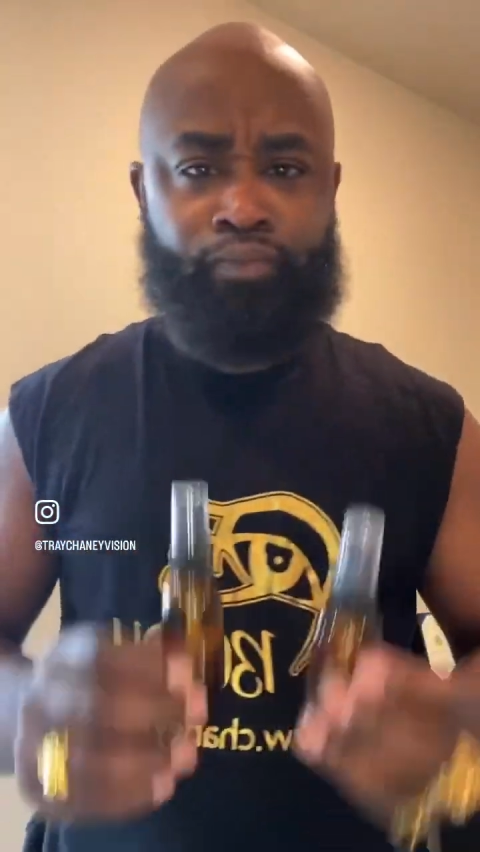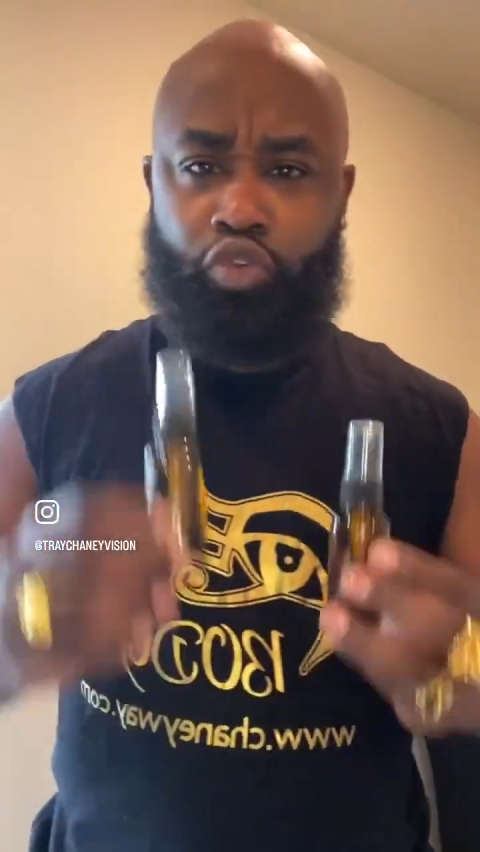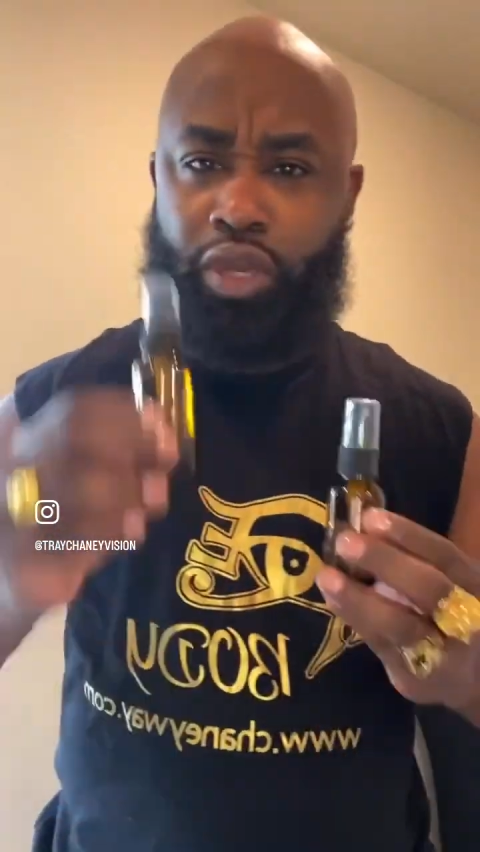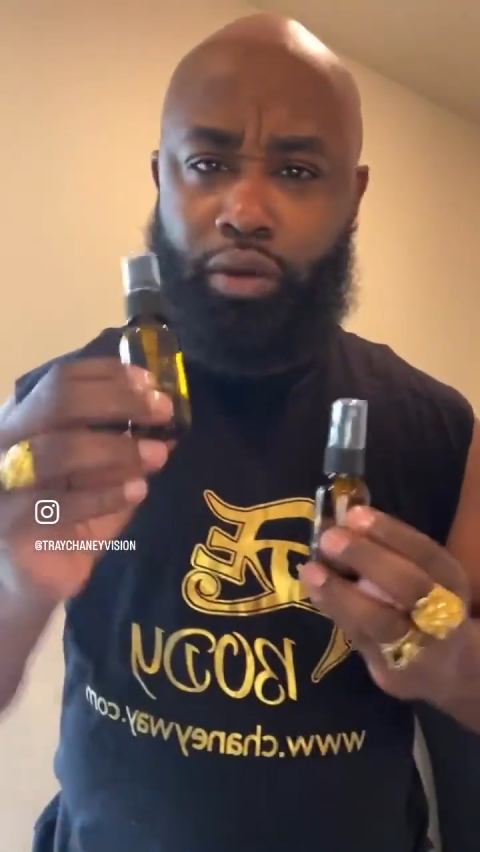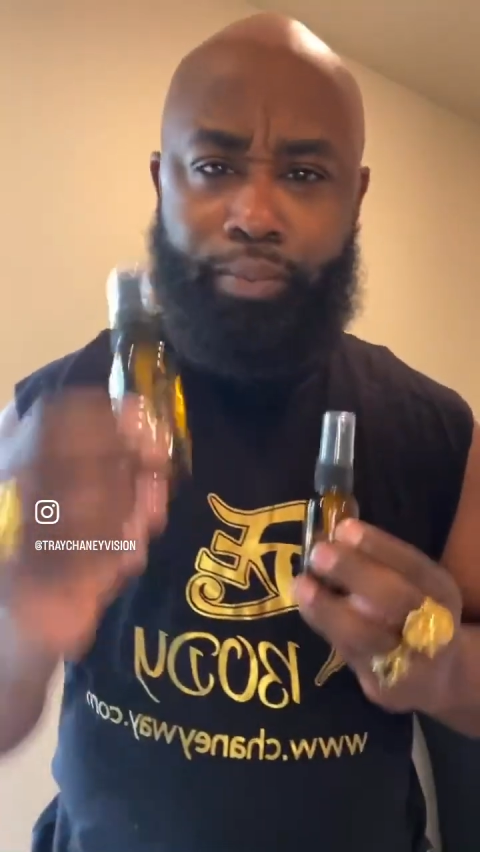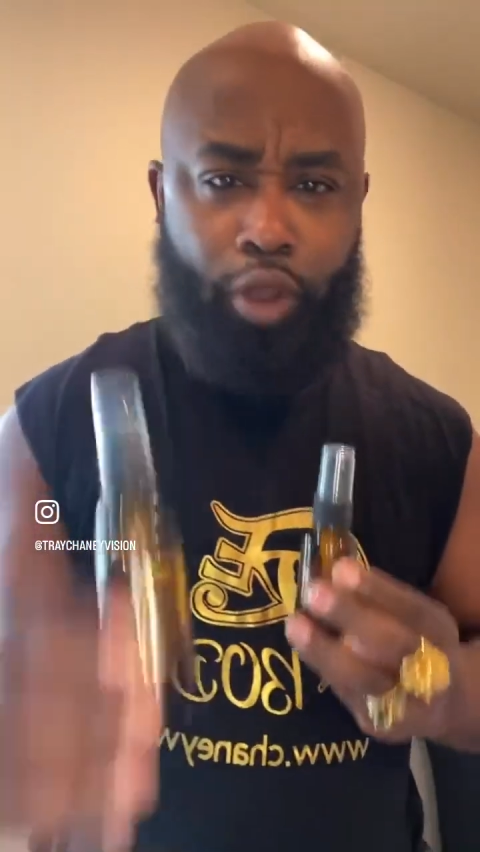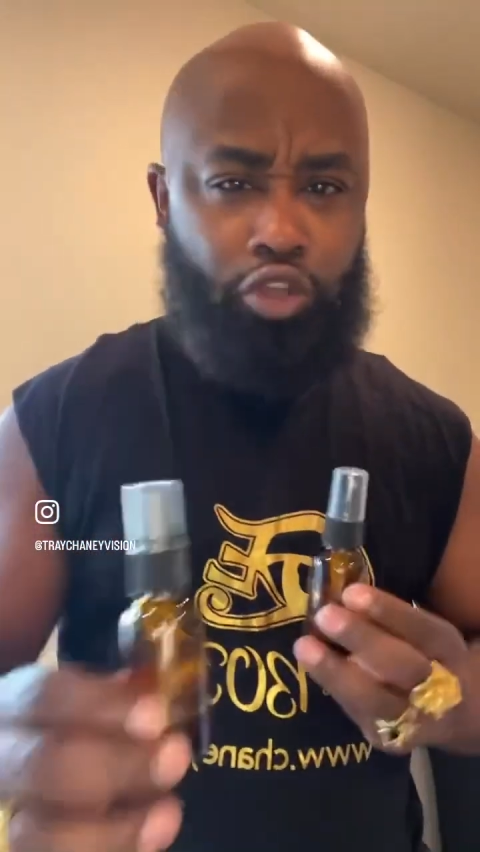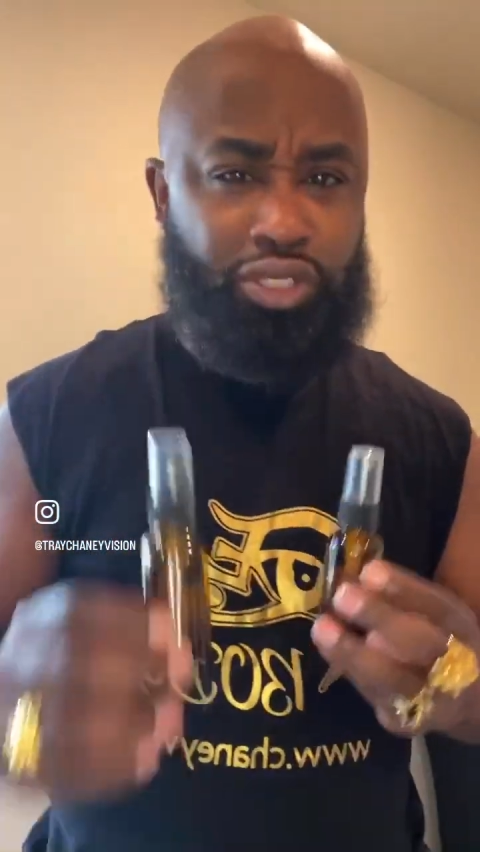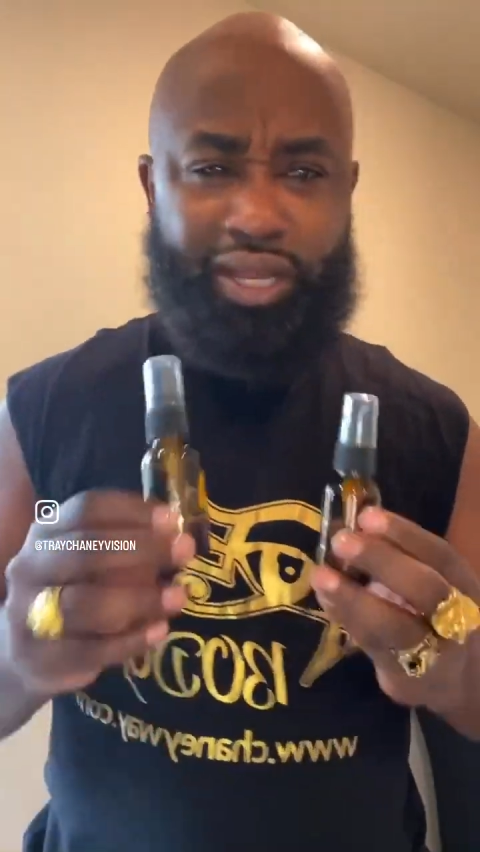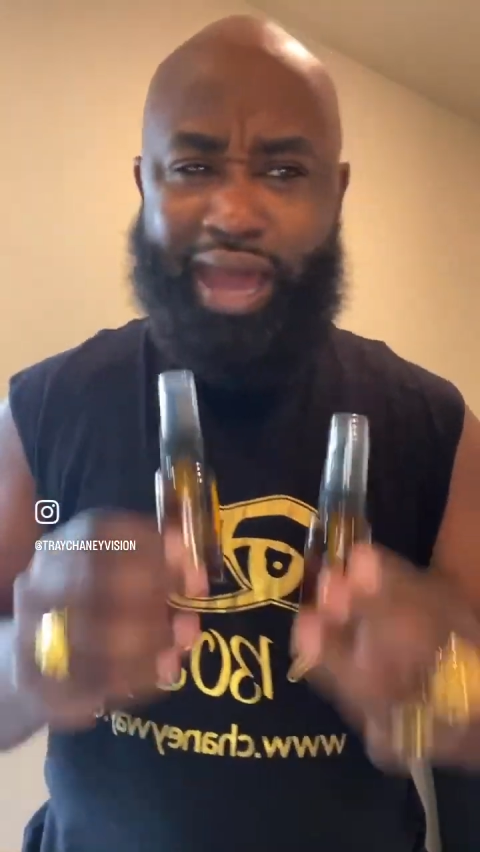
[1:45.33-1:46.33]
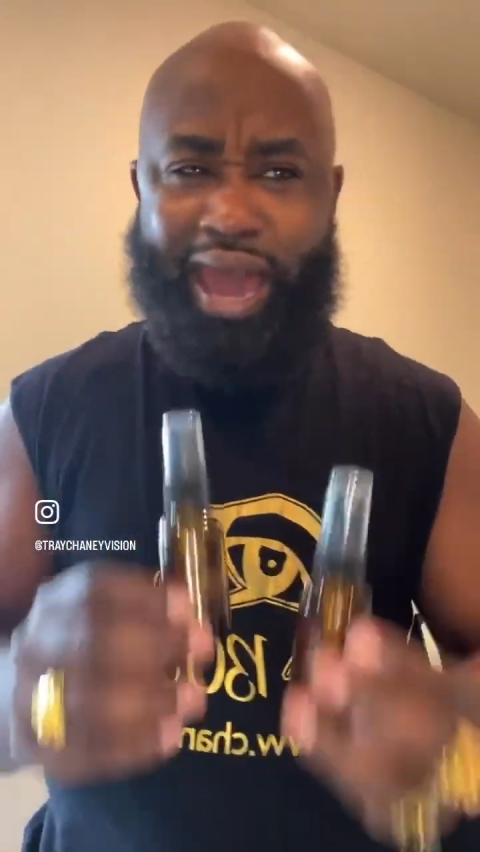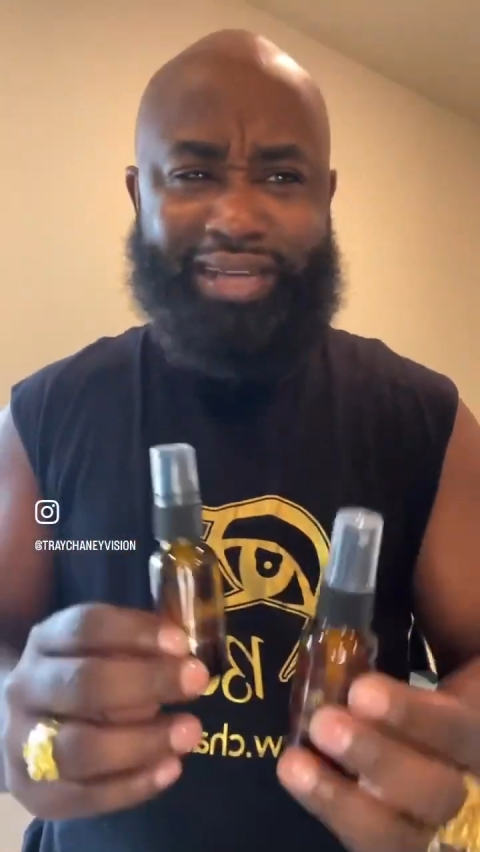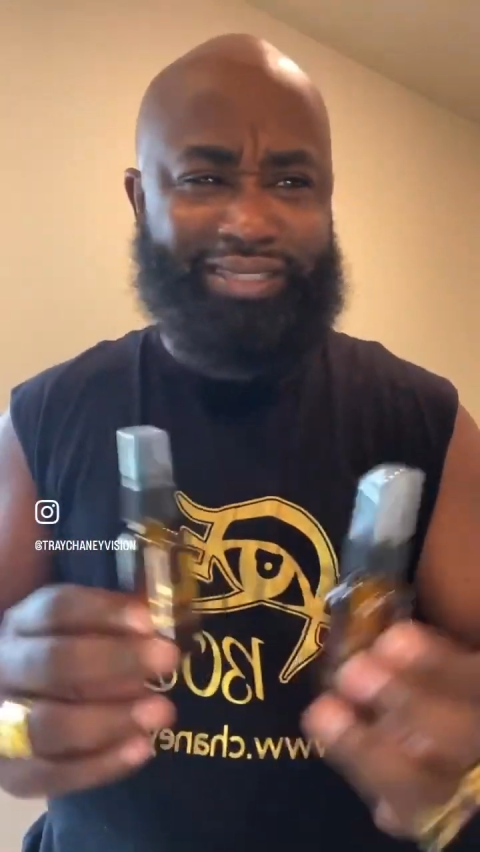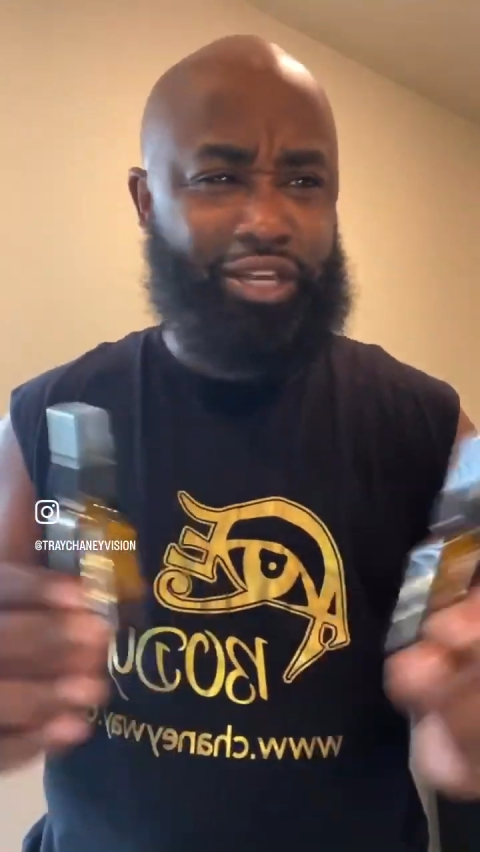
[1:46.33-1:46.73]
You get a personalized